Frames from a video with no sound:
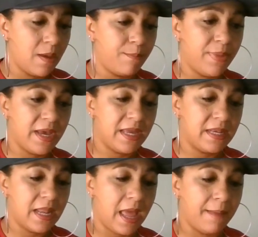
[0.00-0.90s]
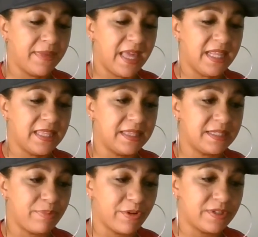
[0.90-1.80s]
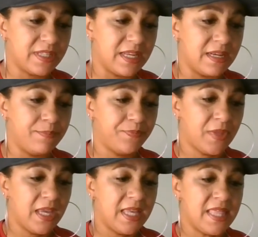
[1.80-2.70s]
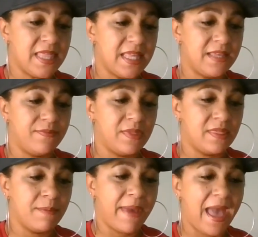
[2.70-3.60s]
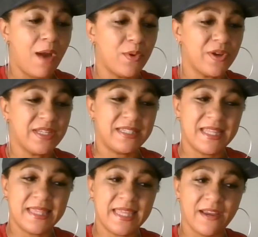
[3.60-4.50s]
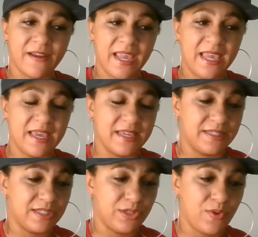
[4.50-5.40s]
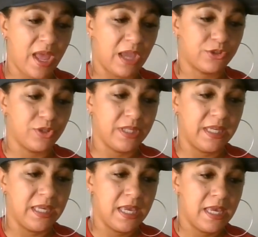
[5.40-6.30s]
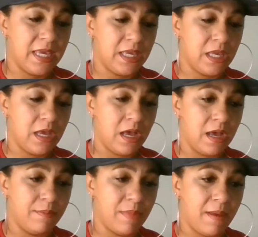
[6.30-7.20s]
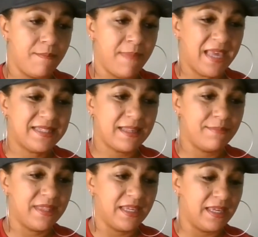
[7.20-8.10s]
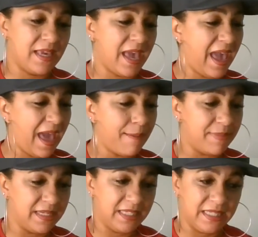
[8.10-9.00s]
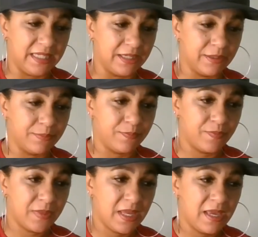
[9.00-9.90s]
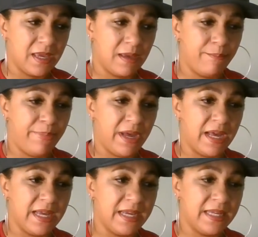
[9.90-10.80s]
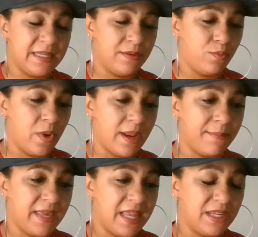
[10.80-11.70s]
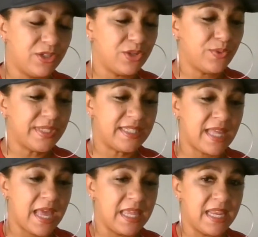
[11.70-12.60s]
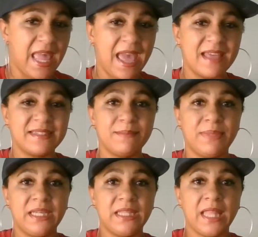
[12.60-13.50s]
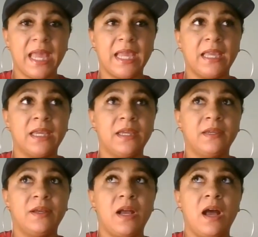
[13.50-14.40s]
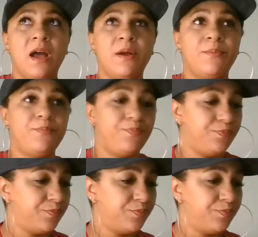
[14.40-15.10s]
But I'm getting that this person, the power is in their hands to actually um, make something happen here. But what I'm getting to is that it has to be like um,